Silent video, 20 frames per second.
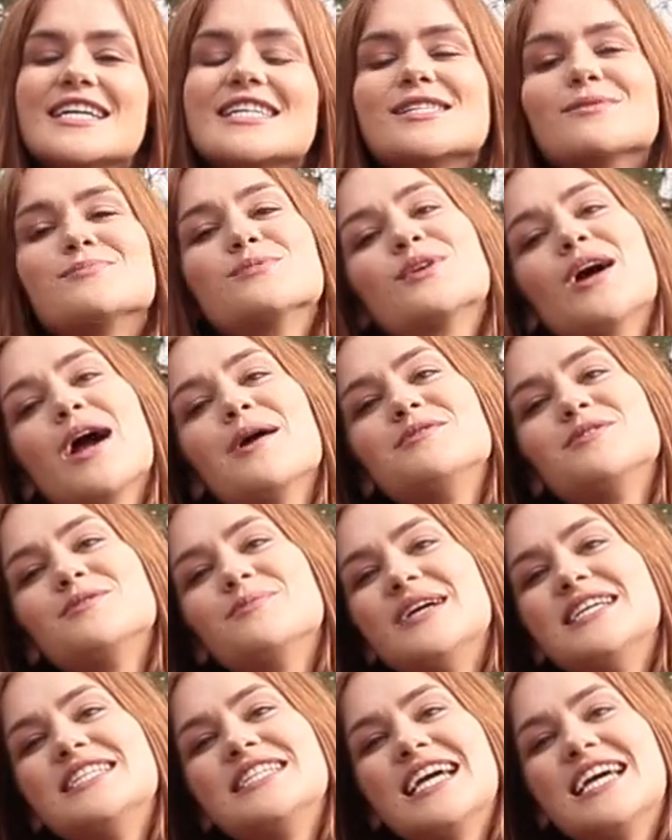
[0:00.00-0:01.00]
subscribe to
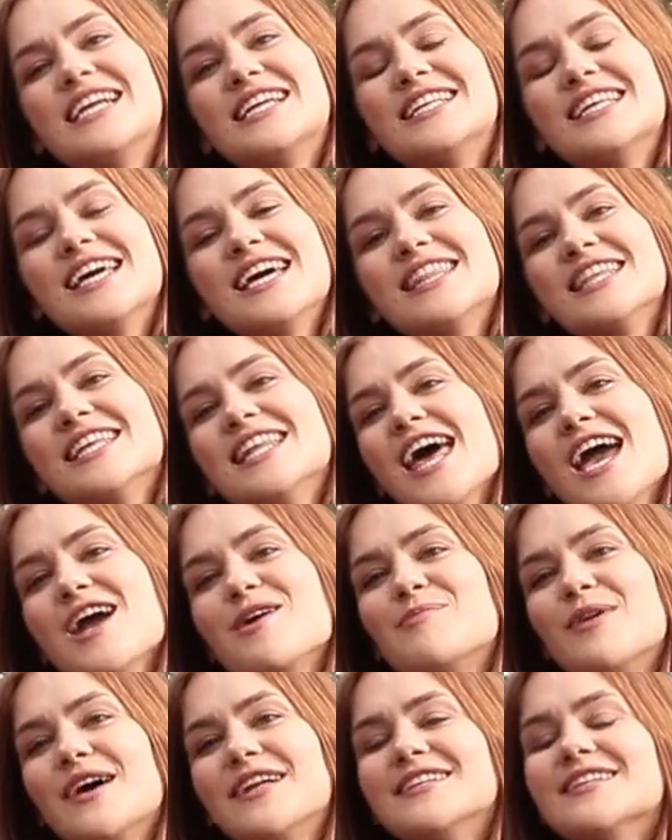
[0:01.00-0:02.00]
my channel, hit the
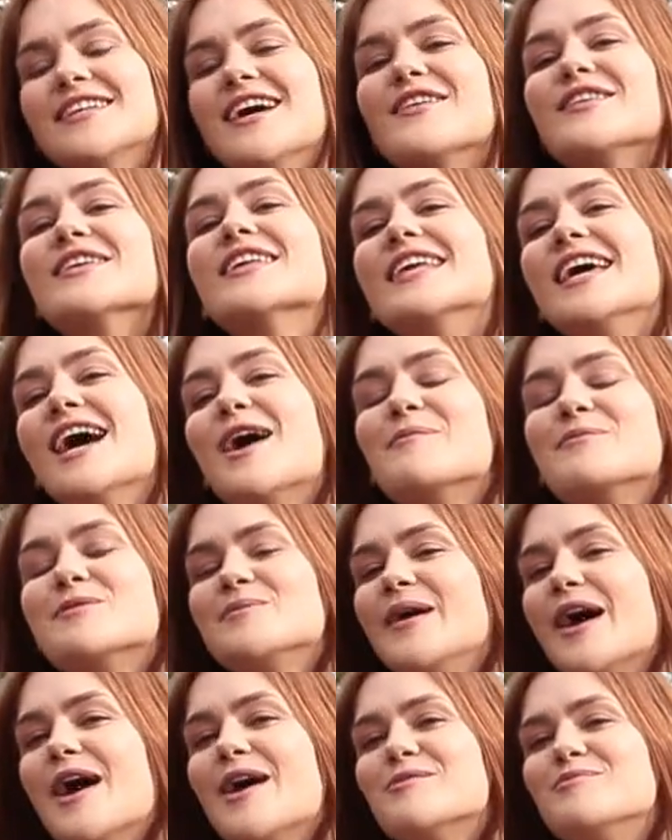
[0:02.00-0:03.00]
like button. That really helps
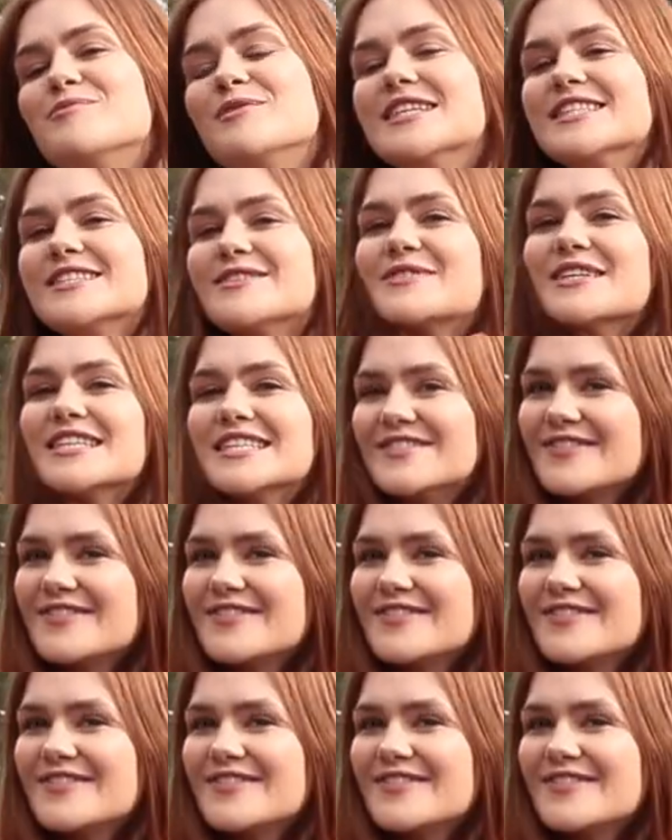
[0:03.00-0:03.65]
me out and brings a big